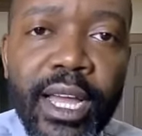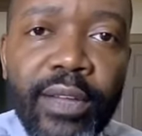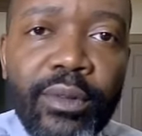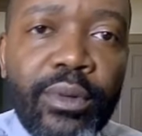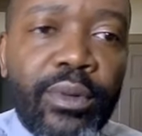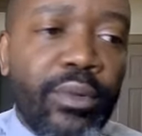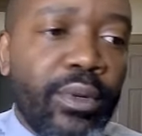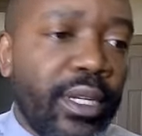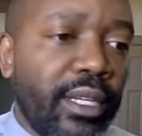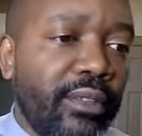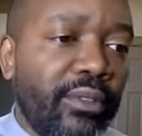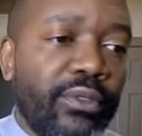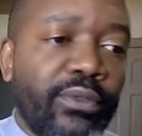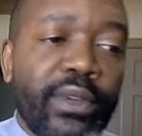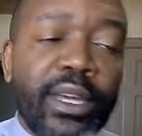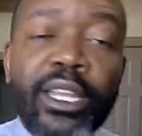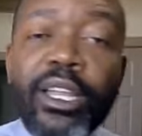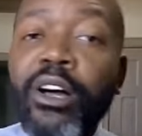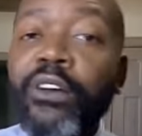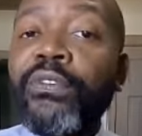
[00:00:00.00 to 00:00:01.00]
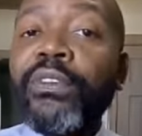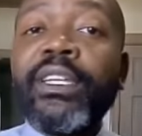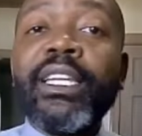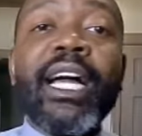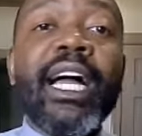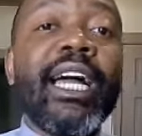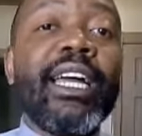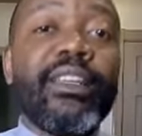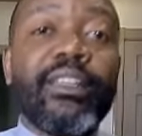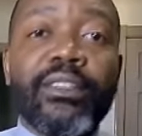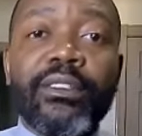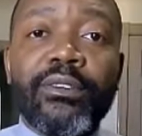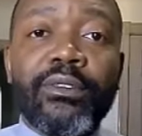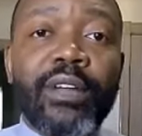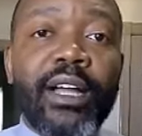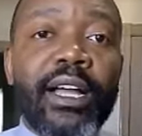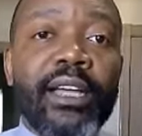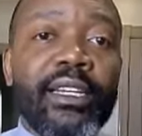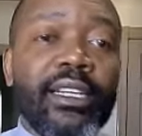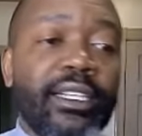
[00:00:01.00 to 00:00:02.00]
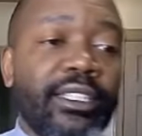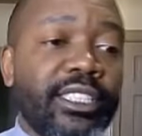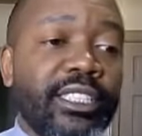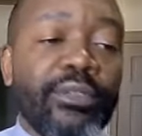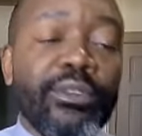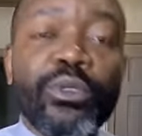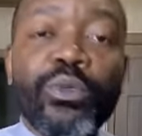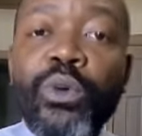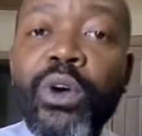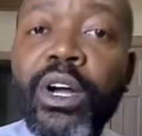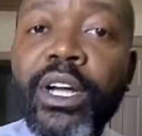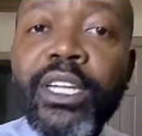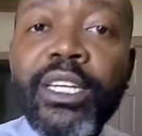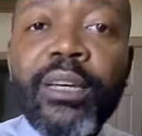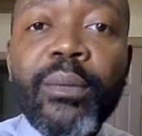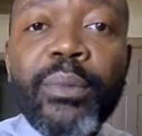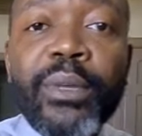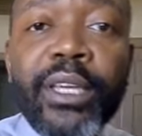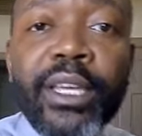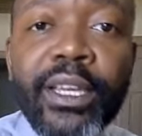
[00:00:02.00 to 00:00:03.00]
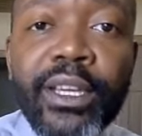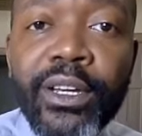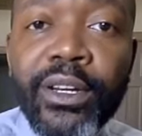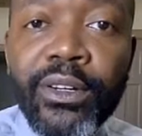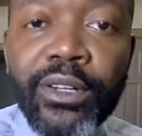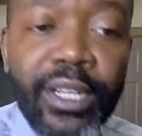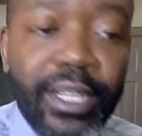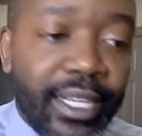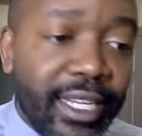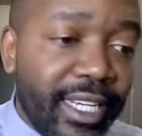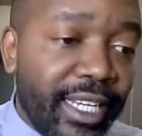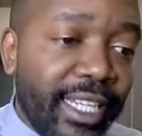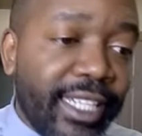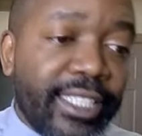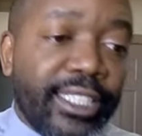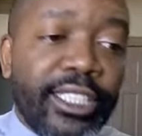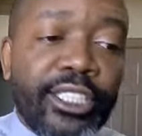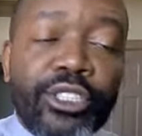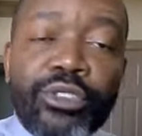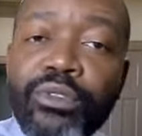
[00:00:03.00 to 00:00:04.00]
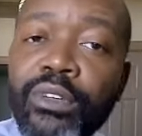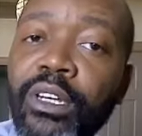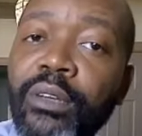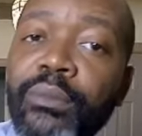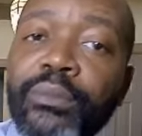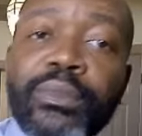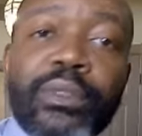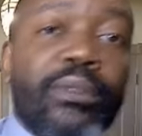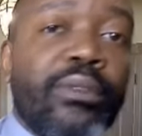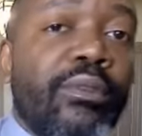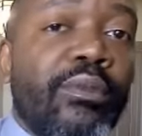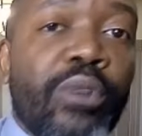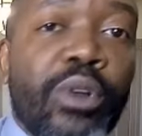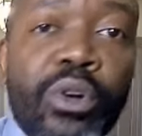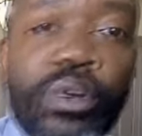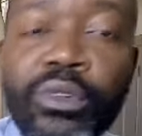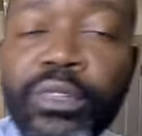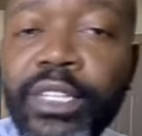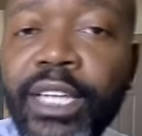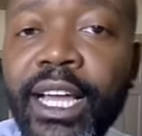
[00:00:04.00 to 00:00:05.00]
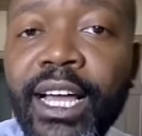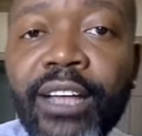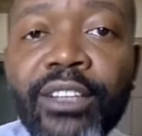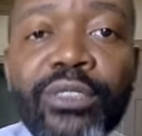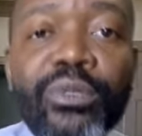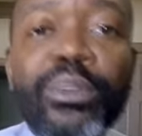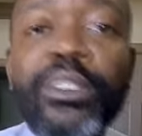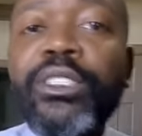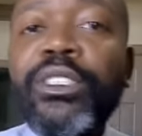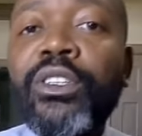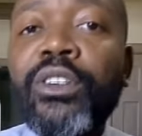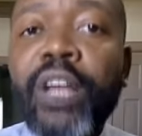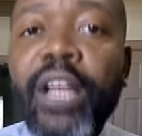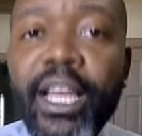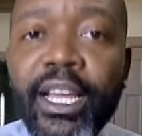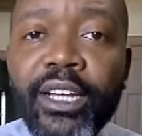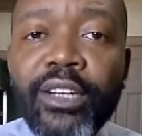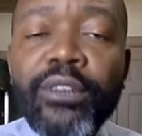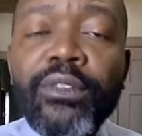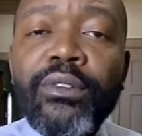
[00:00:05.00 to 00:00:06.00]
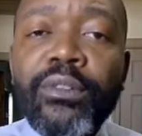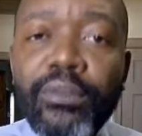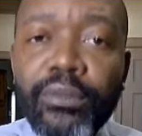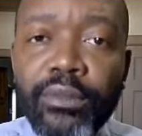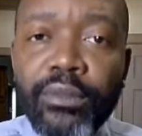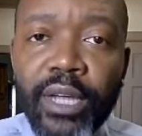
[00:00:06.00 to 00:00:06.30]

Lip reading: He fell off a ladder, right? She was walking up a hill and she tripped, rolled down, twisted her ankle, right?